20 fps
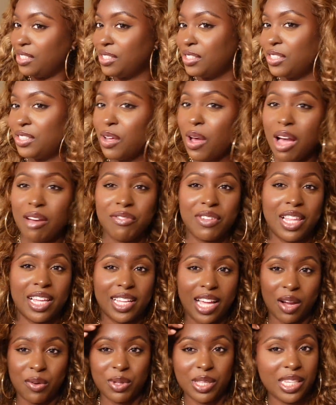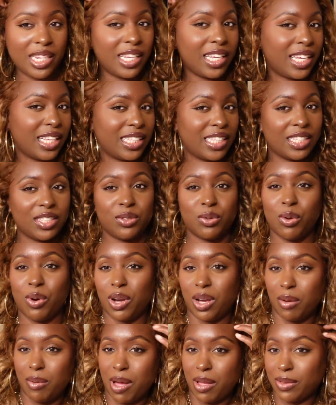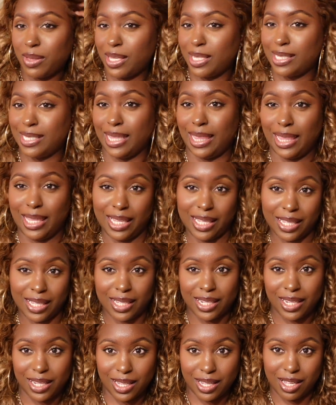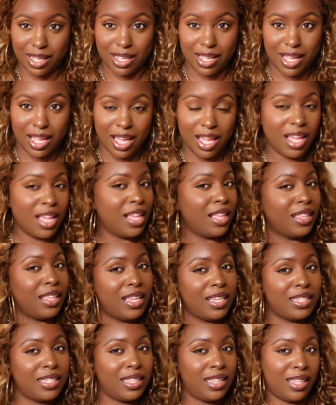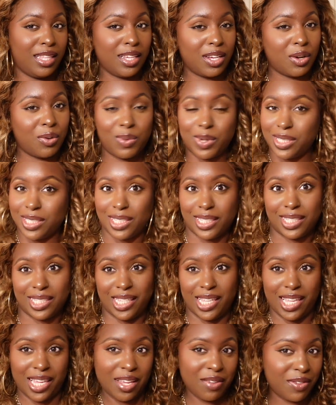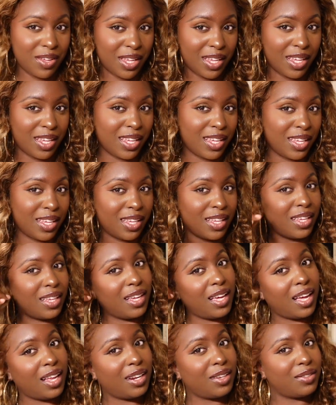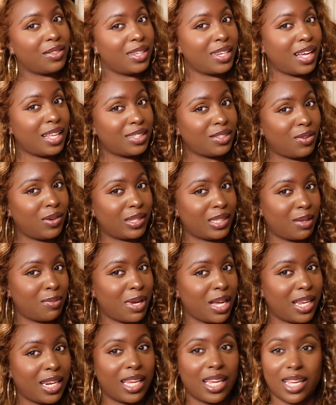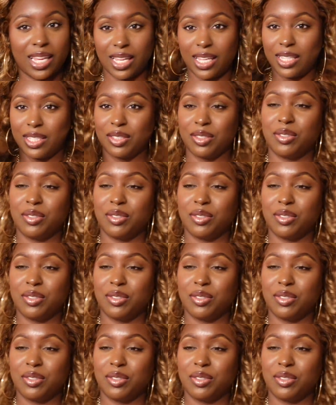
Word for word: So I feel like I really didn't get to talk about this look. This look, what's it's giving. I don't think I talked about it.